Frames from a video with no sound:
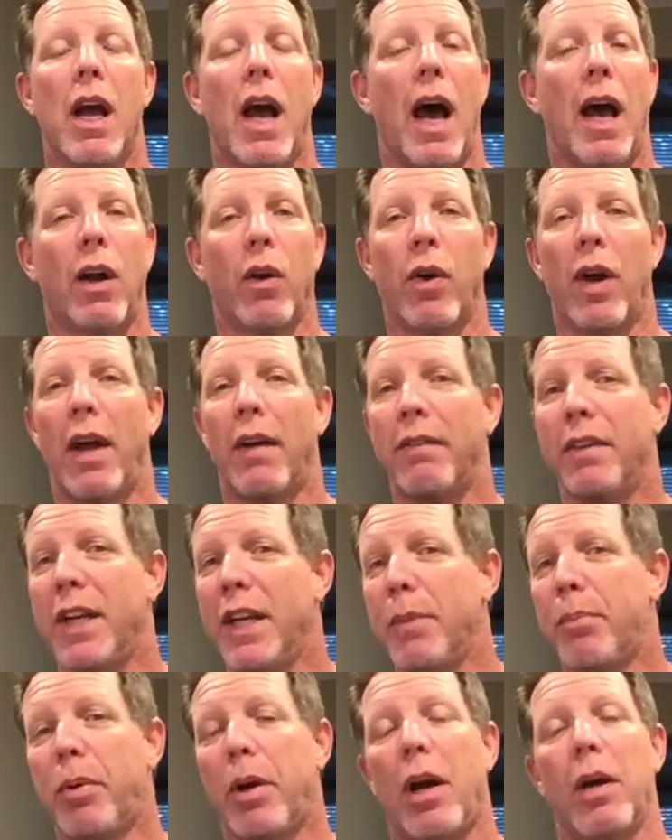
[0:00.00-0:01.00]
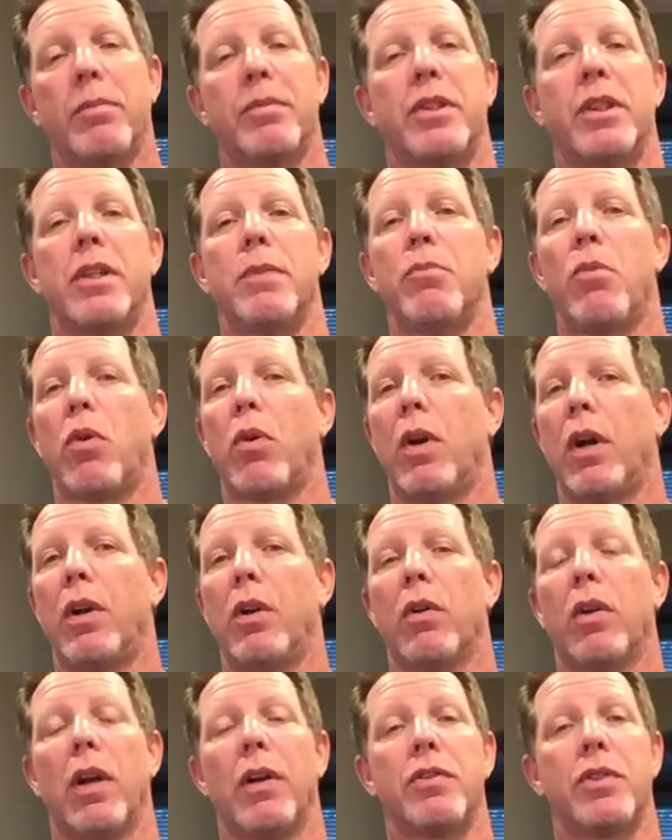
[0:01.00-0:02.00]
I don't have knee problems anymore. I
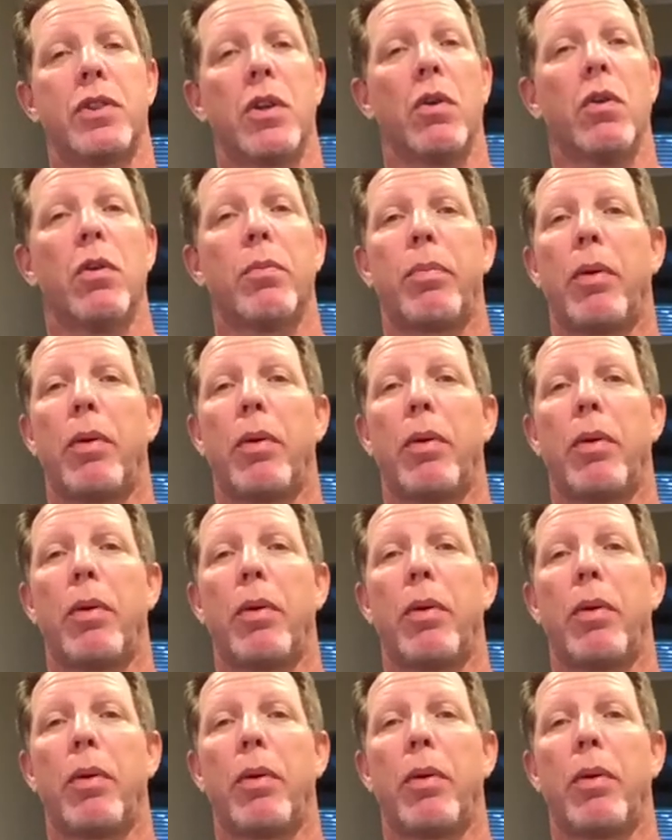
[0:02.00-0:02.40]
don't have shoulder